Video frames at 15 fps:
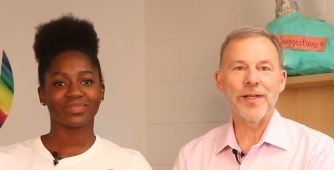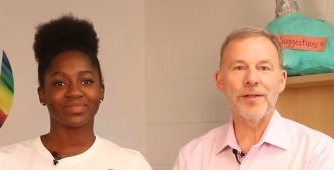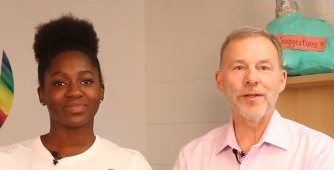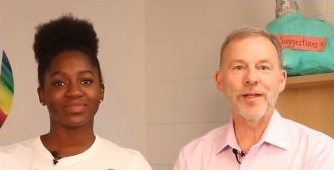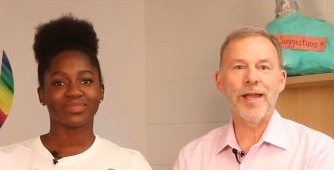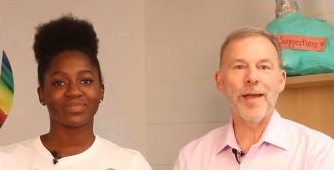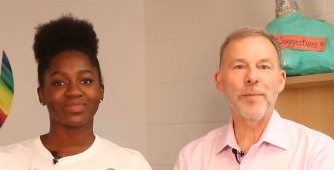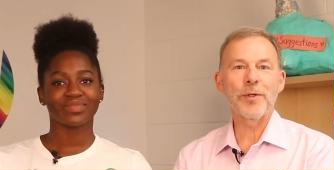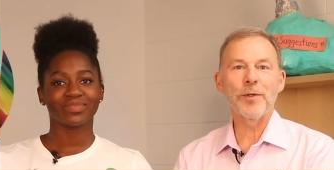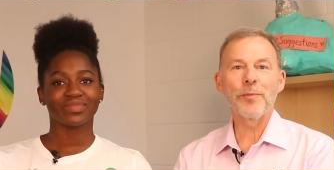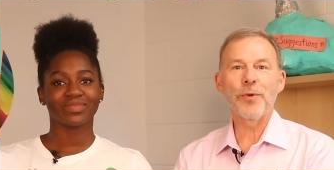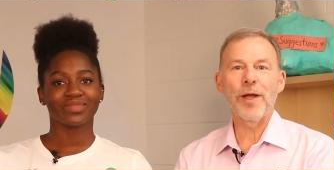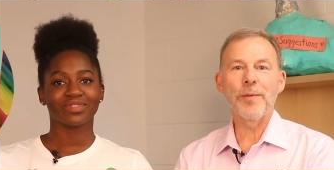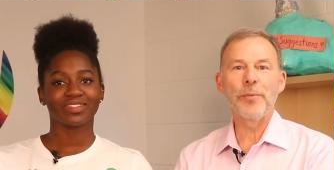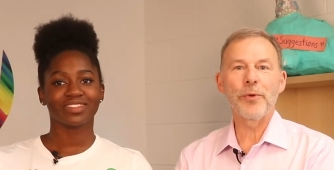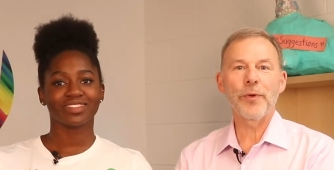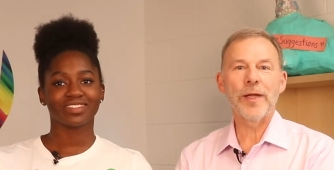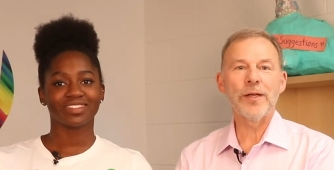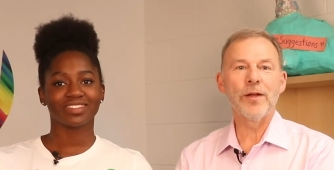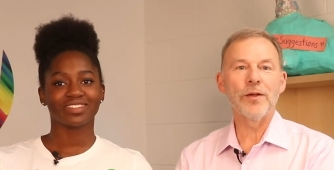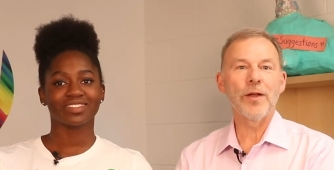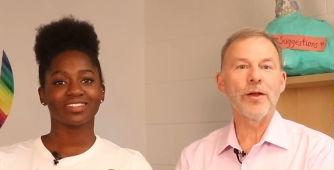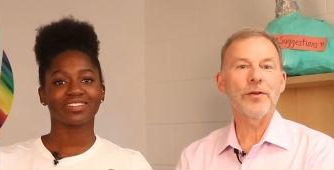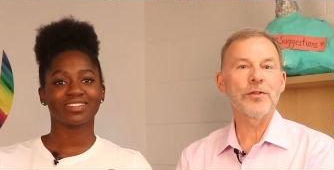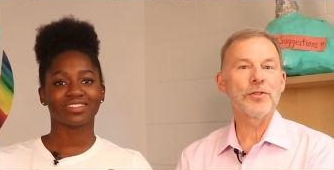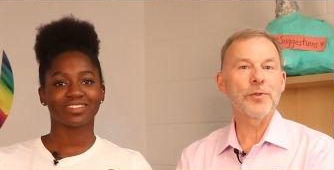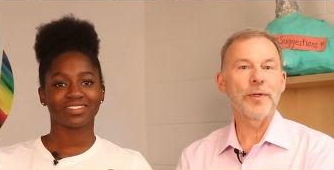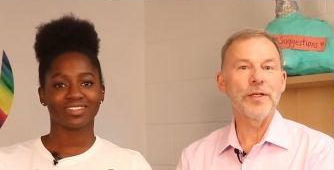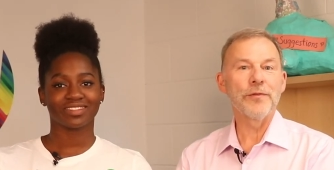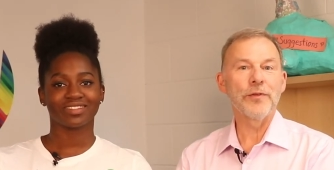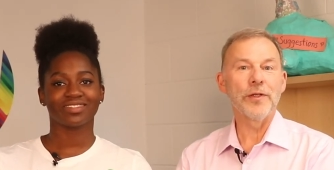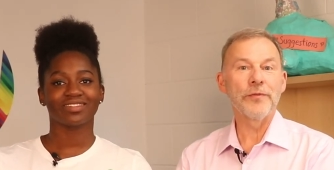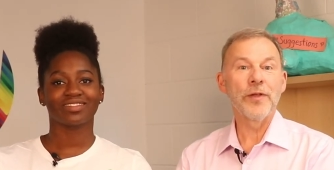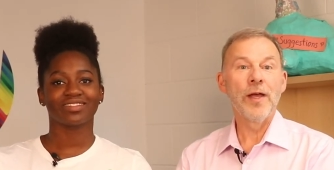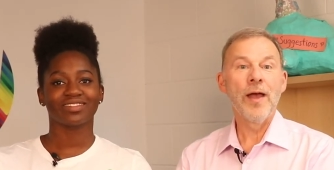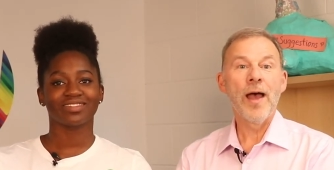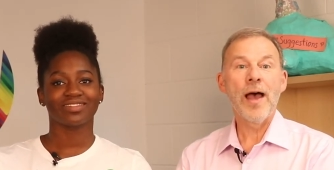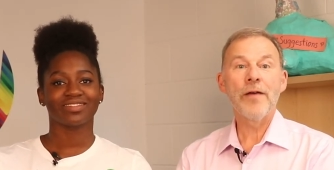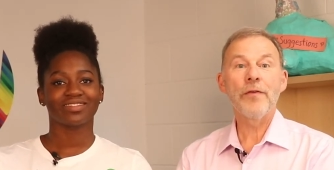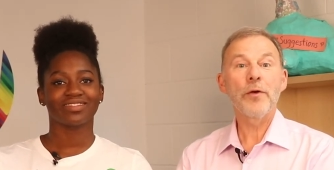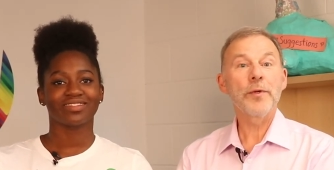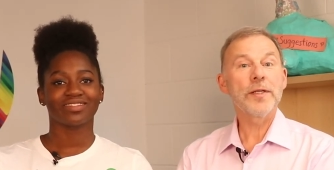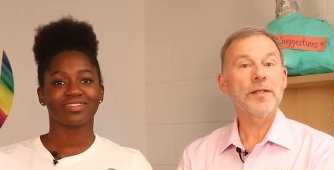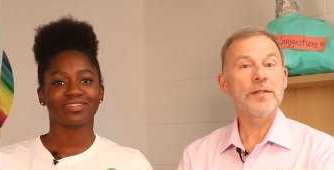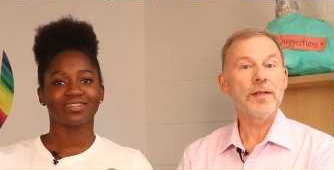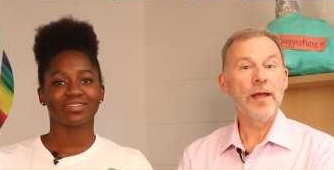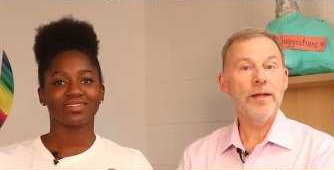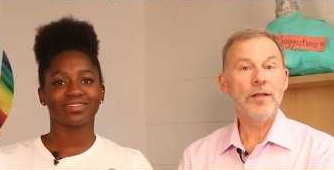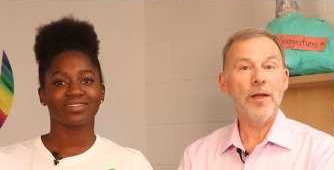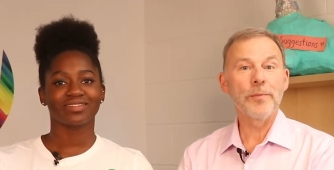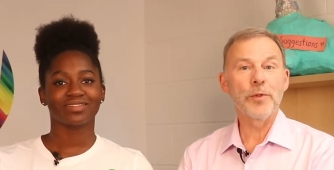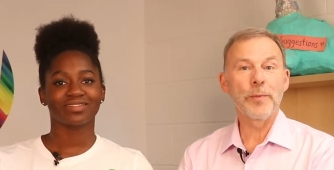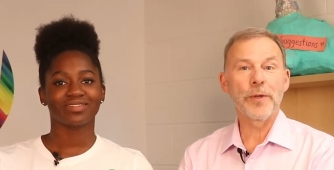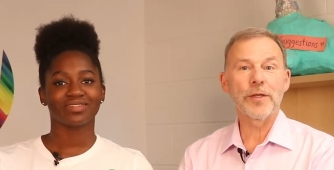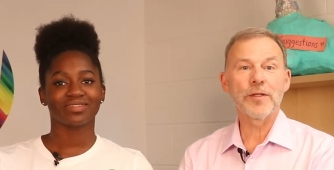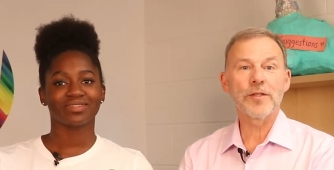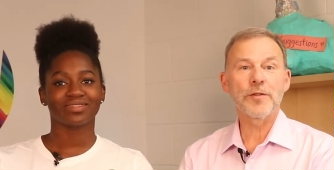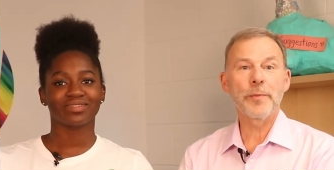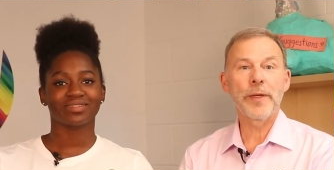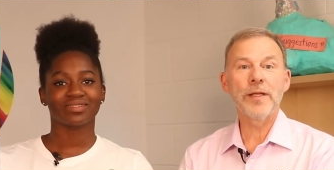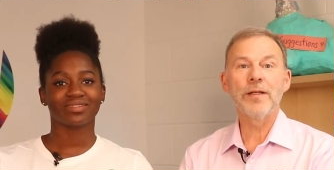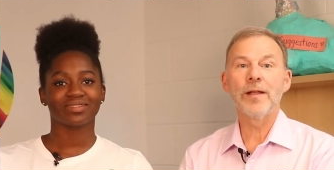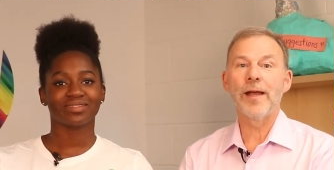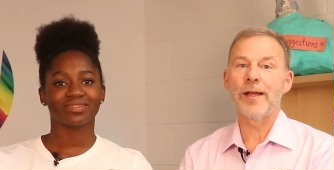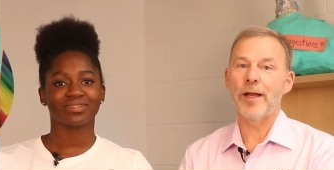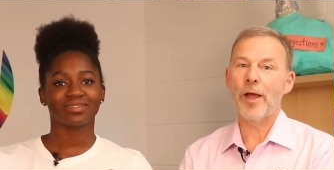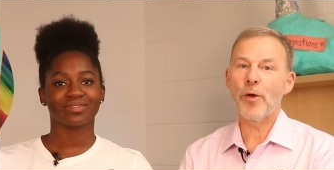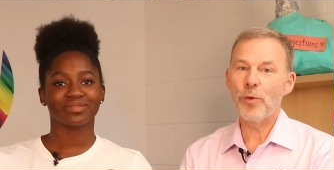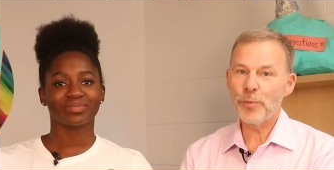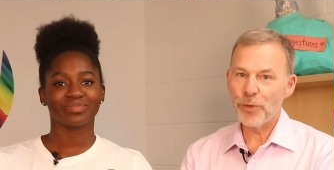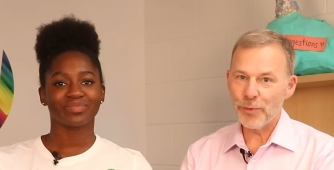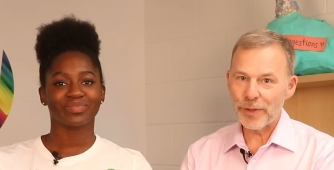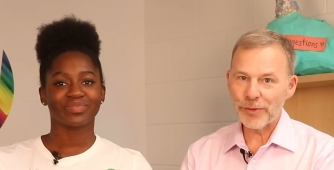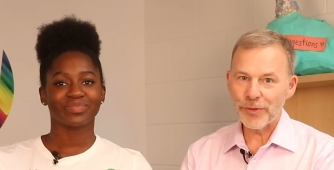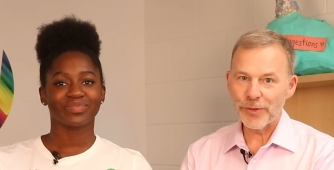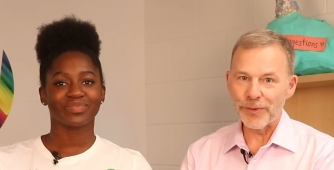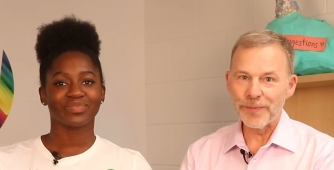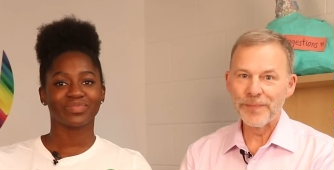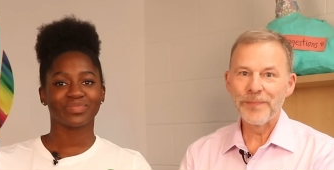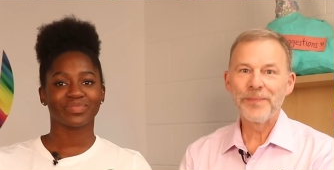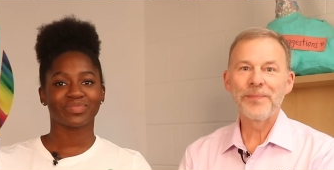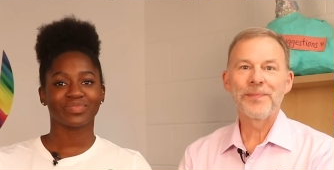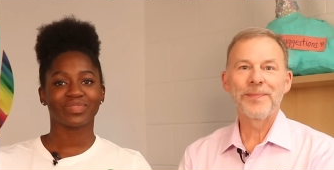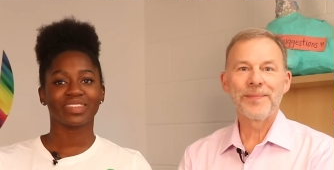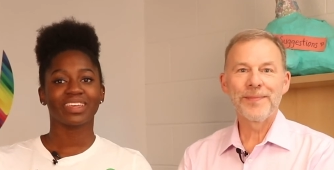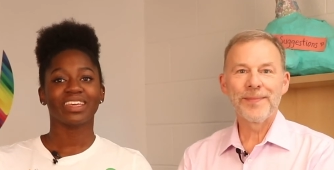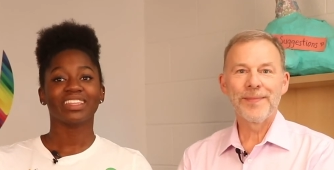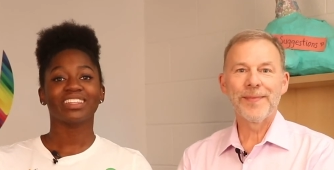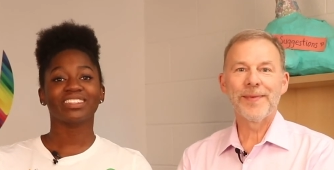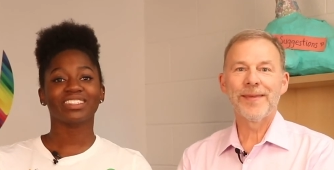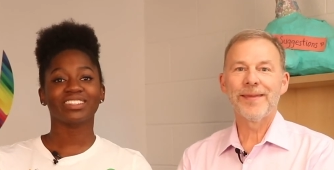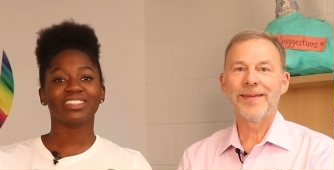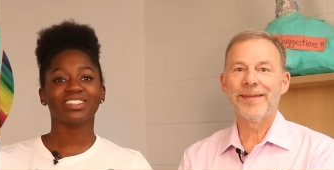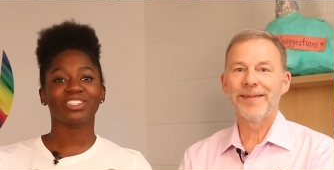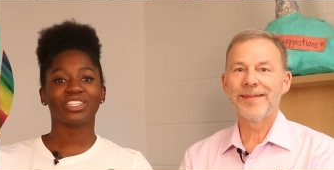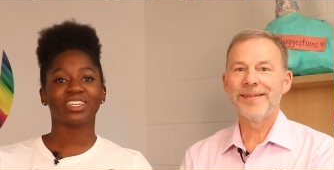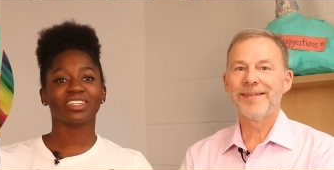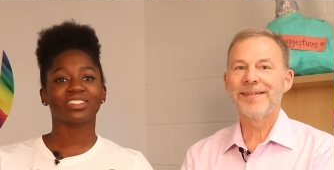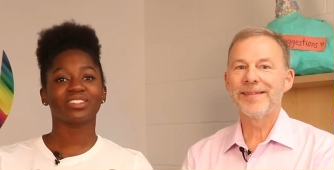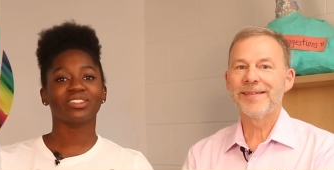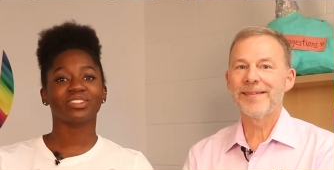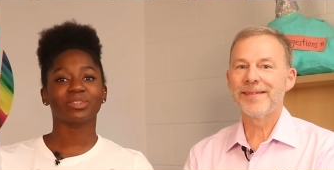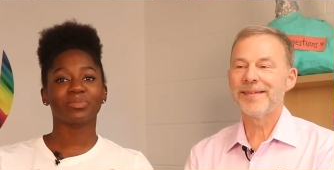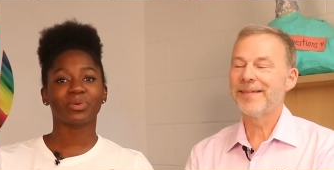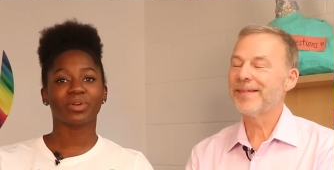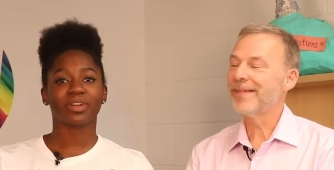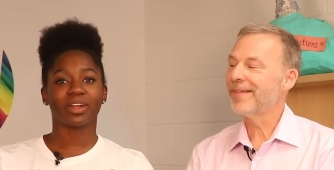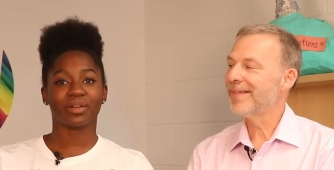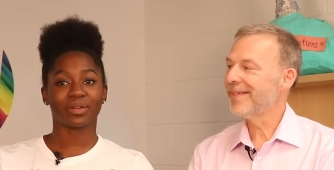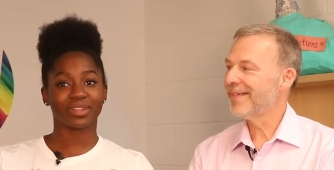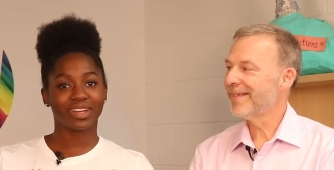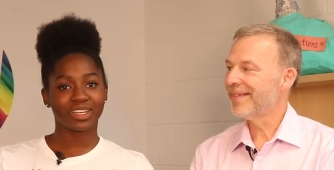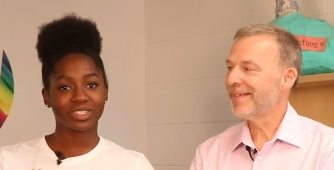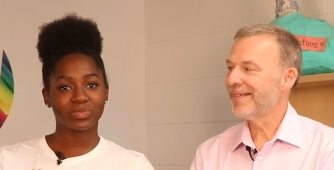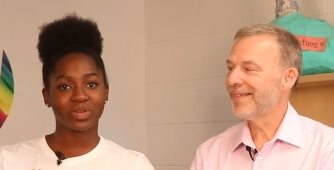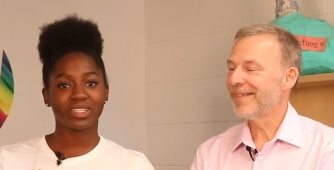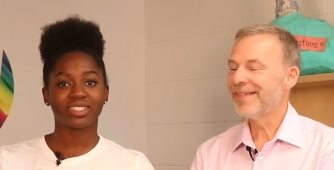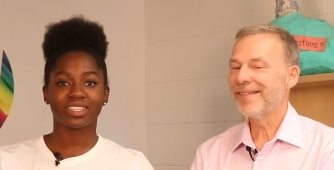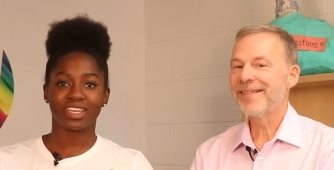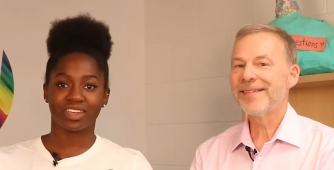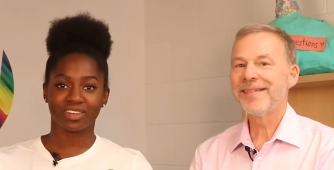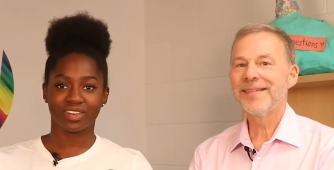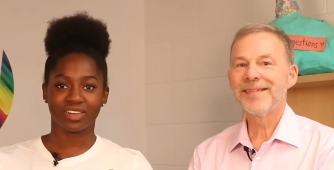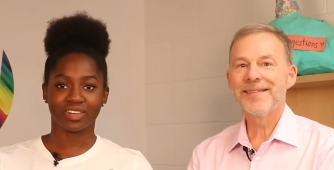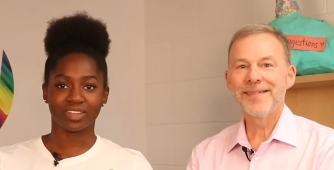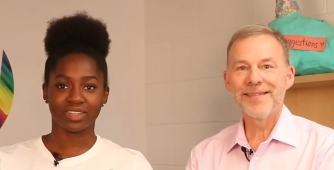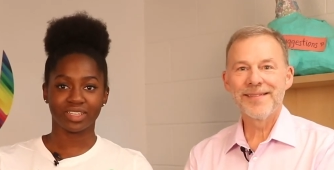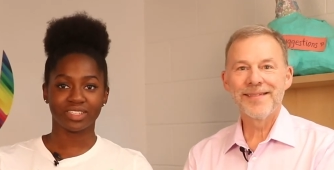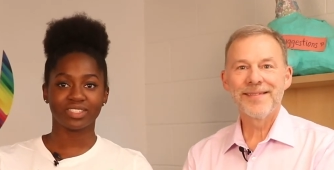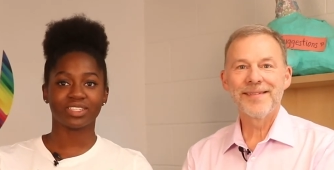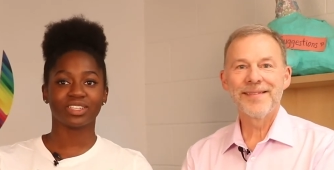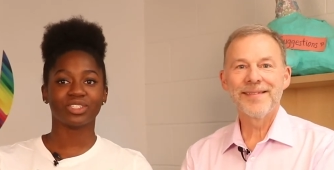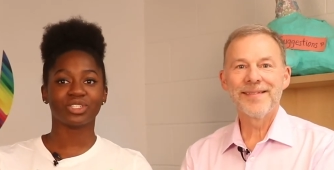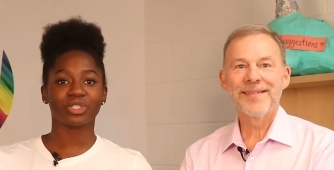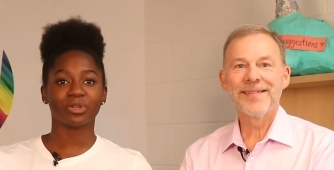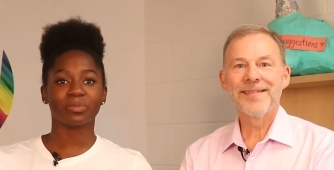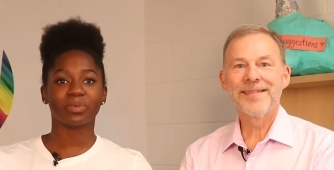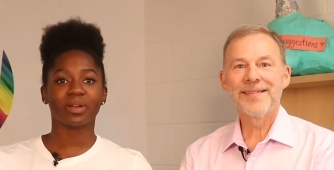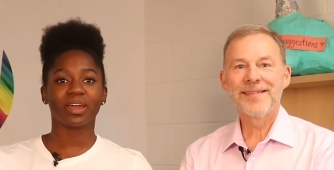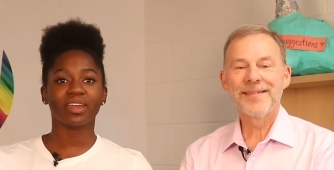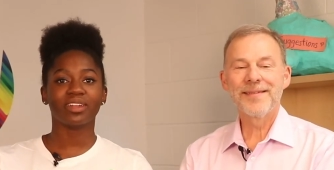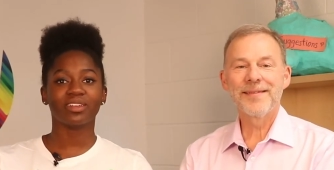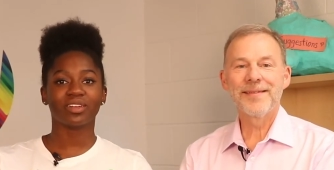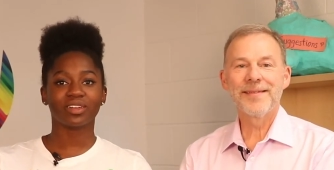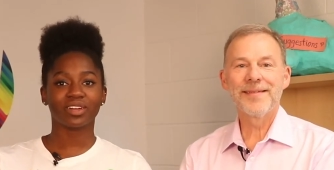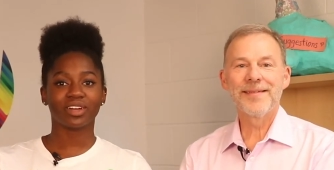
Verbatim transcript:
Speaker 1: at the Capital Pride Parade on August 25th. I've already signed up to participate, and I hope you will too.
Speaker 2: This is a chance to support our classmates and colleagues and show pride in our